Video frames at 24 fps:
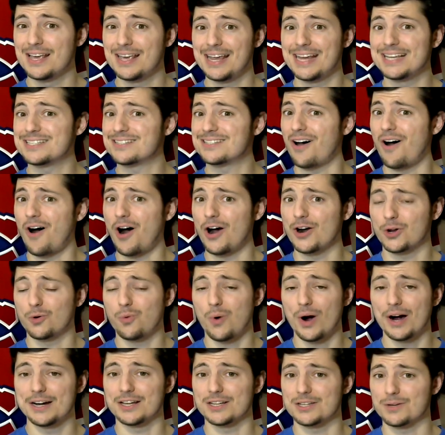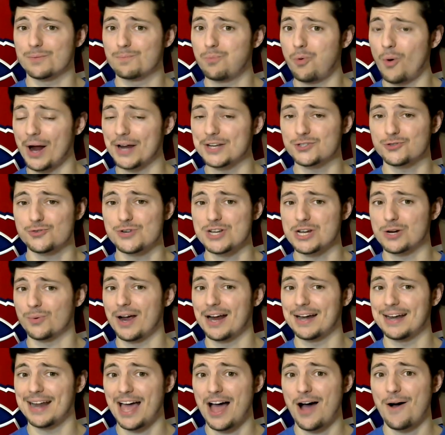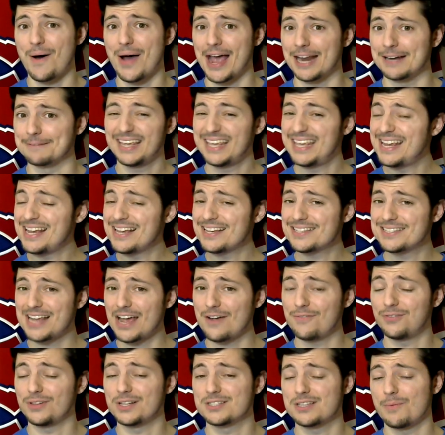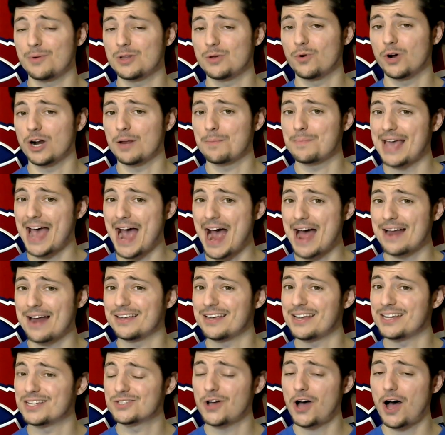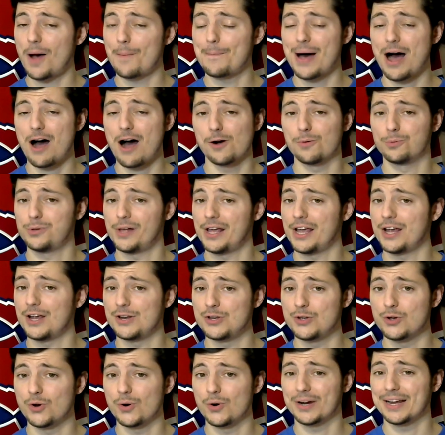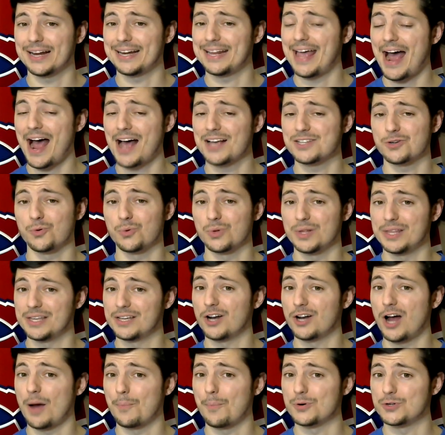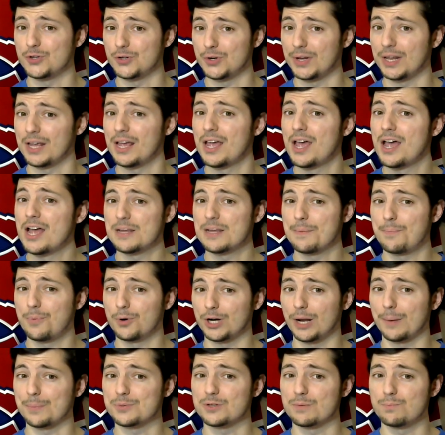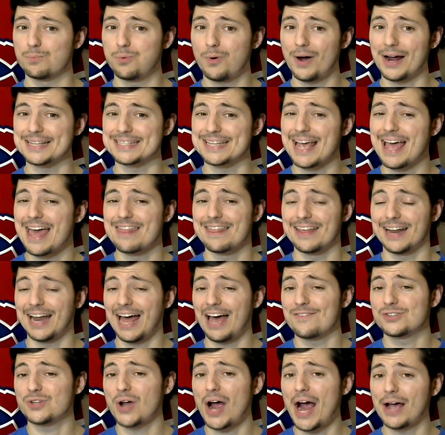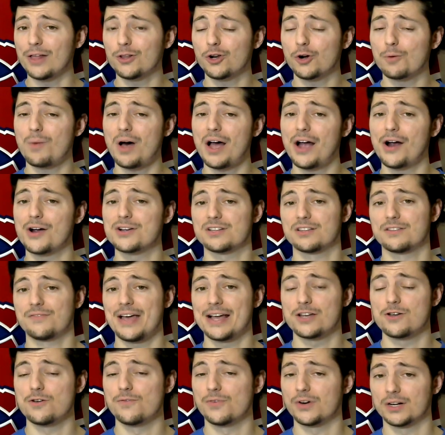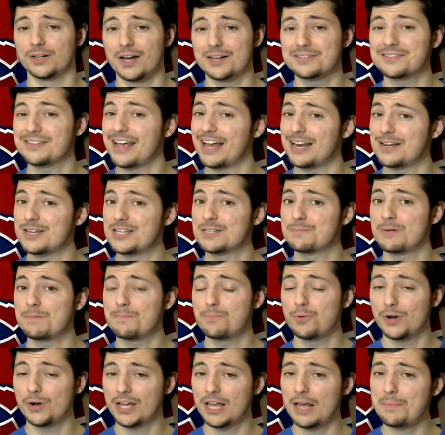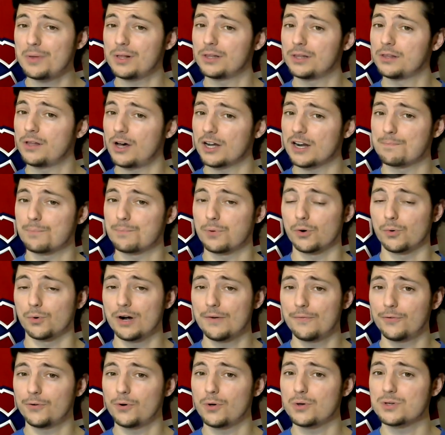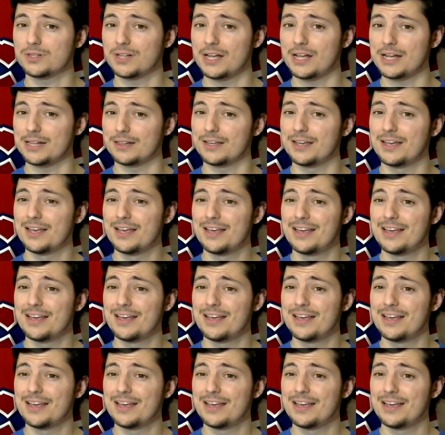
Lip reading: He's on quite a point streak right now, and he is definitely someone you want to be adding. He's top power play in New York, and he has a really good opportunity to put up some points. Then I have Tyler Myers of the Vancouver Canucks, and he's been putting up a lot of peripherals lately.